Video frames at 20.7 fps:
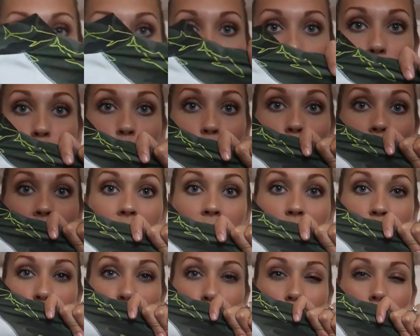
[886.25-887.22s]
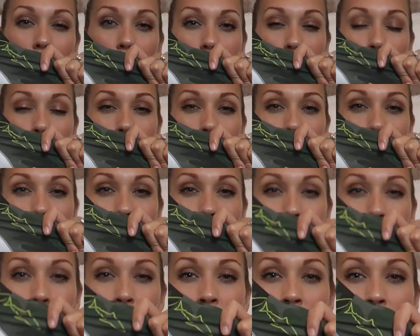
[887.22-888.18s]
to go with his shark
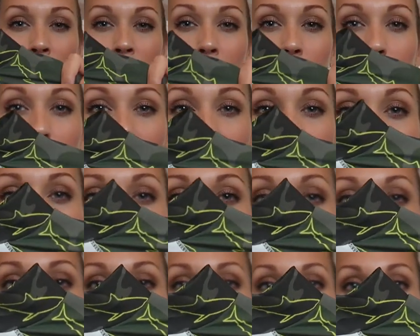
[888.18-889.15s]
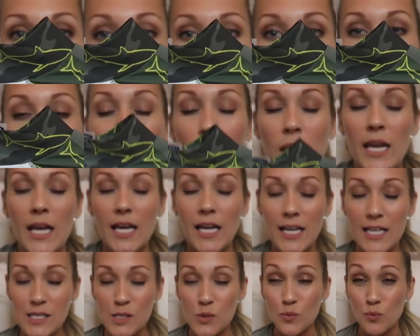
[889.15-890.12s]
swimsuit because when it
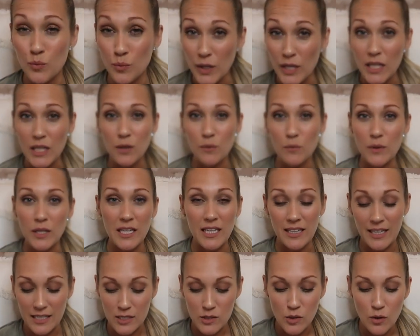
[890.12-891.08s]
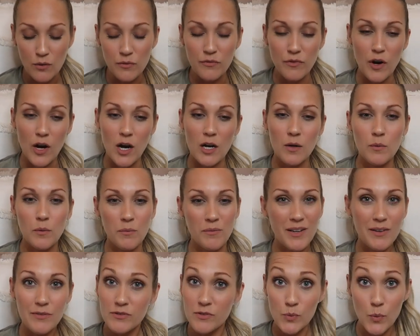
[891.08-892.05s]
gets really, really, like so far when
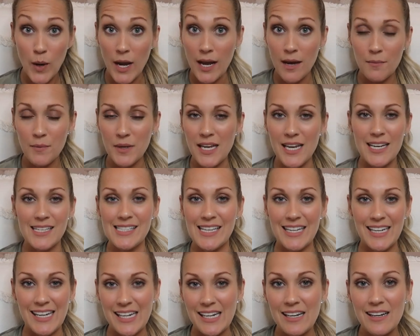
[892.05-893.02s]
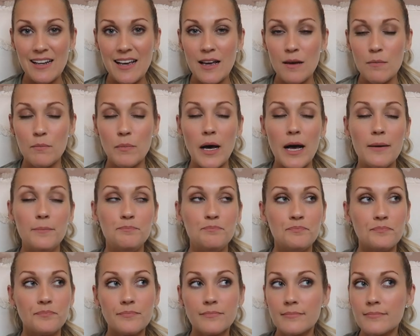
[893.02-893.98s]
we've swam, he hasn't needed it, but
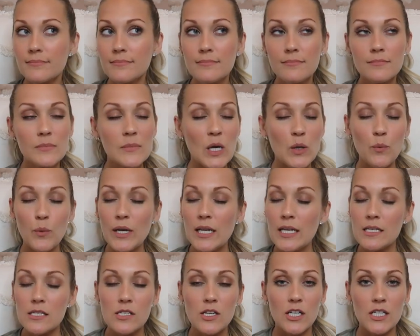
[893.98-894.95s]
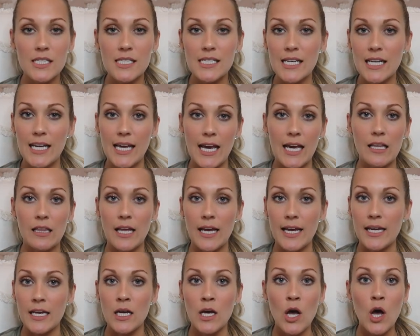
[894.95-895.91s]
when it starts to get
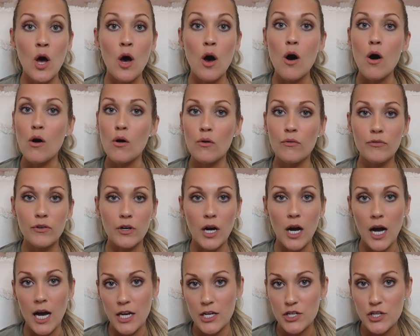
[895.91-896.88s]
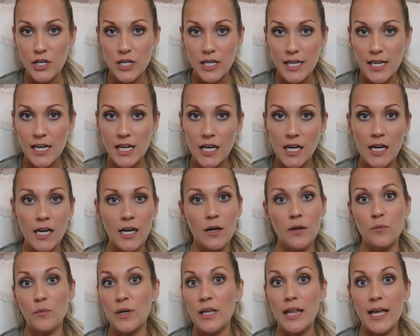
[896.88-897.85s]
like over 100 here
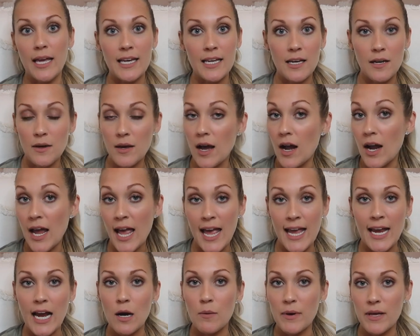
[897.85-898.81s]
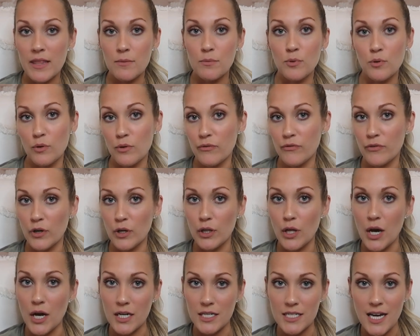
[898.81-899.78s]
and we like hang out by the pool for a
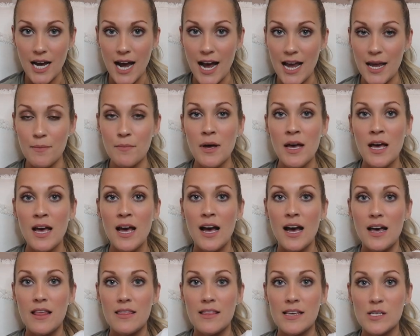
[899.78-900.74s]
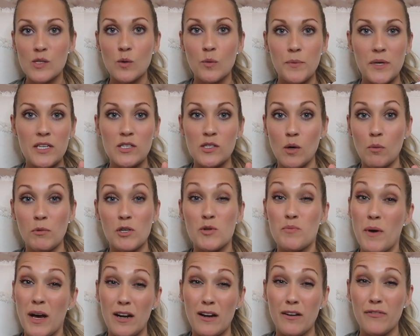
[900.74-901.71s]
long time, this will be so
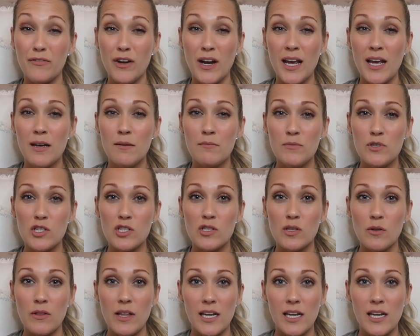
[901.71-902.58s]
much better for him just so